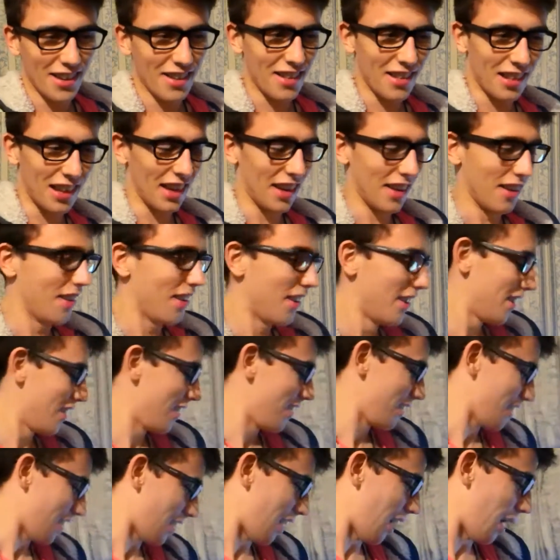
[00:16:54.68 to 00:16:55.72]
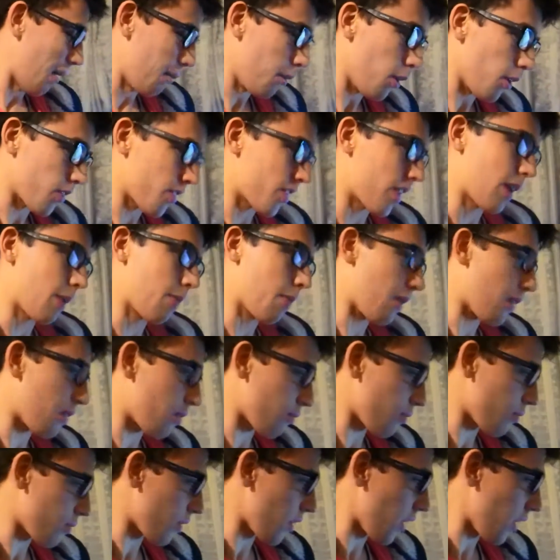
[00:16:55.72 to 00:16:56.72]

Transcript: that I'm not sleeping through